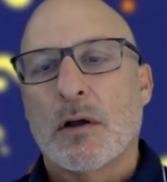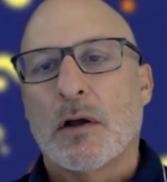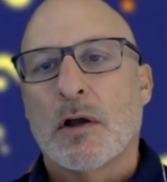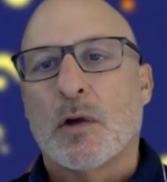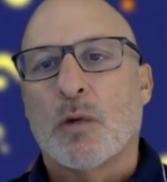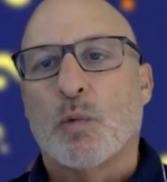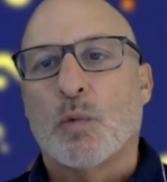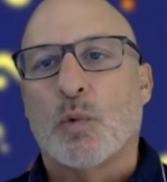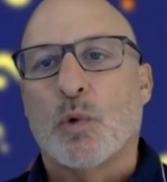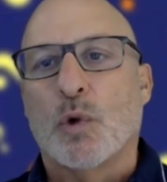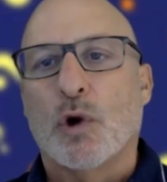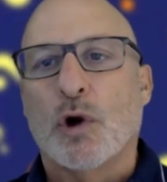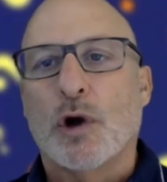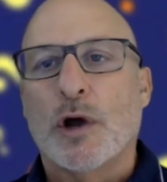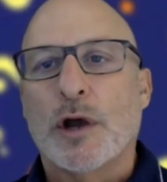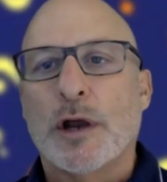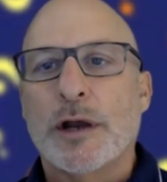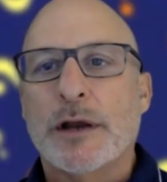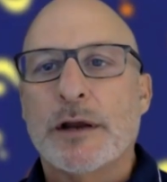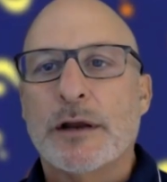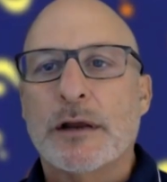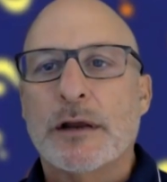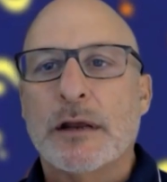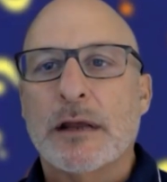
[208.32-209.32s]
would
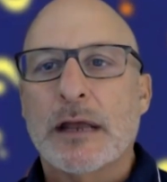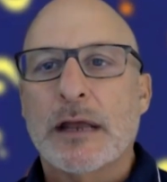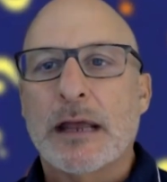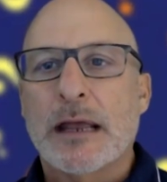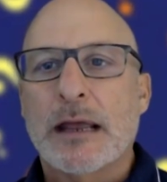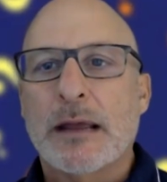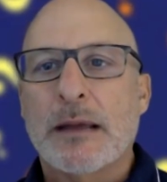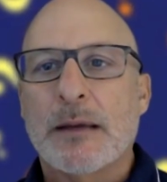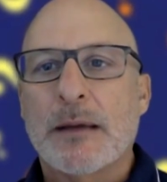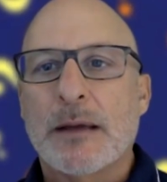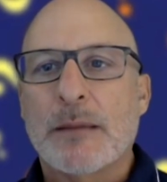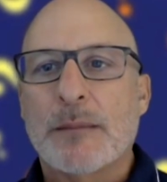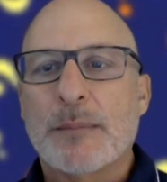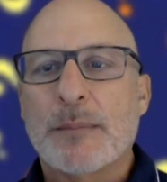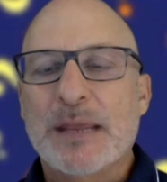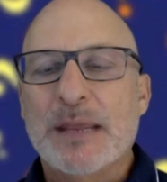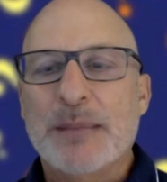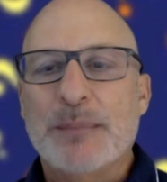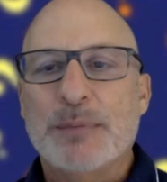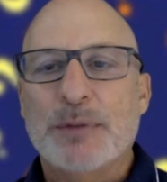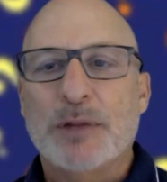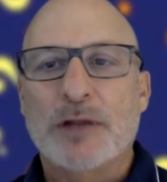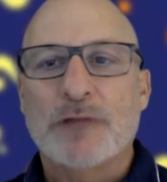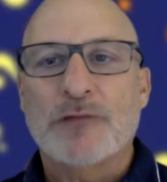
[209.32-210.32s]
people
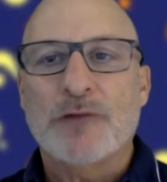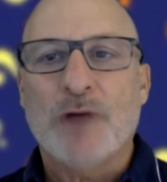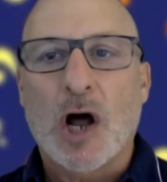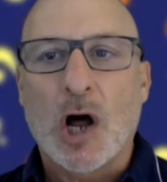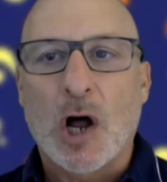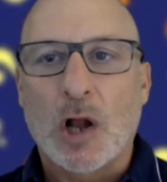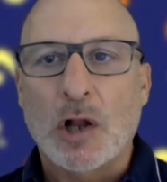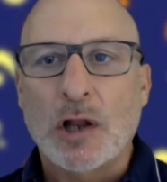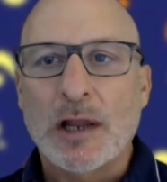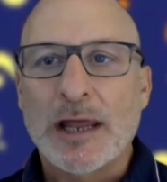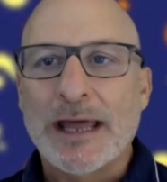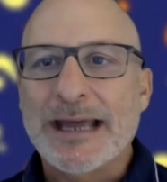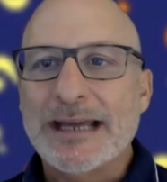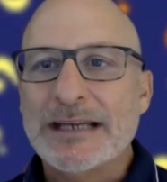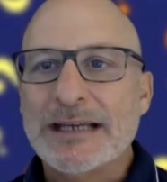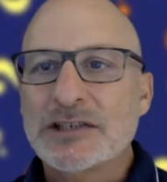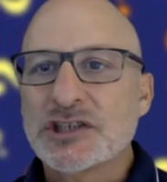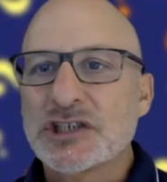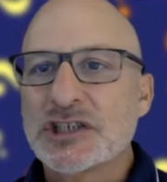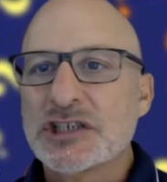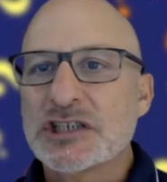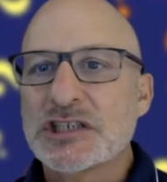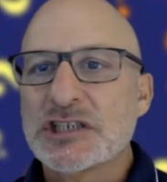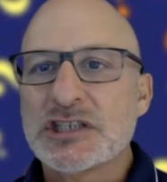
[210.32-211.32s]
of all
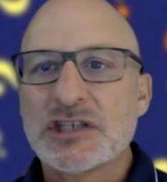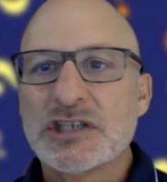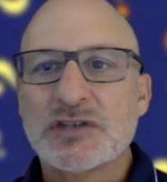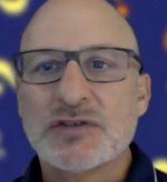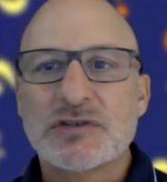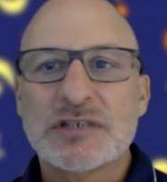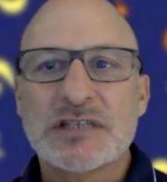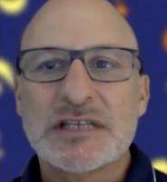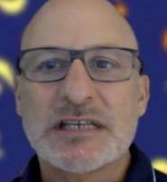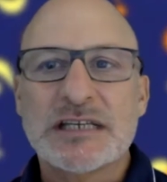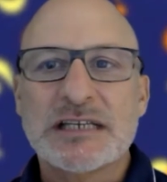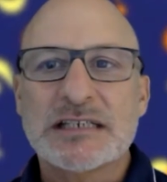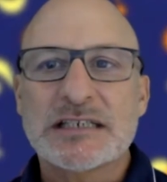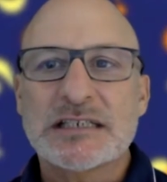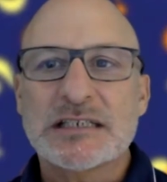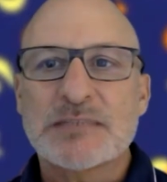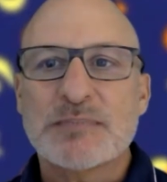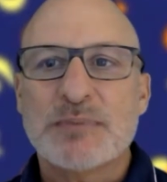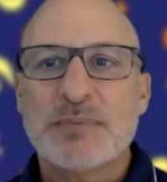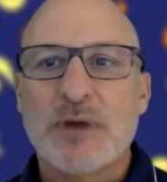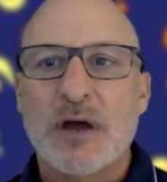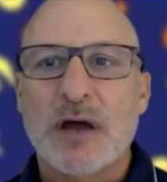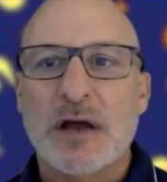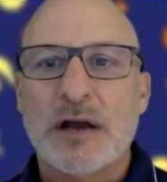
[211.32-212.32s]
ages use this
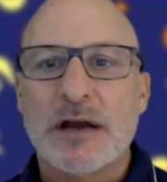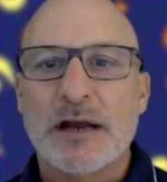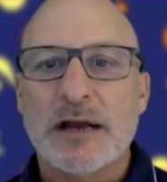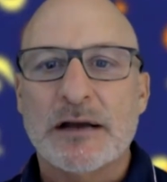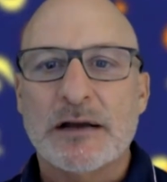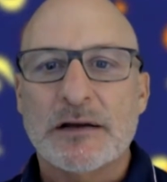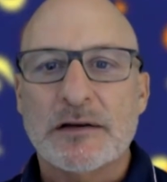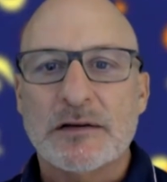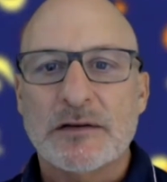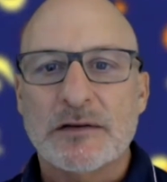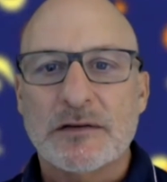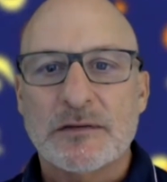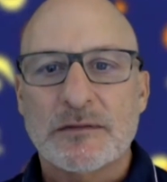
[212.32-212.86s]
product?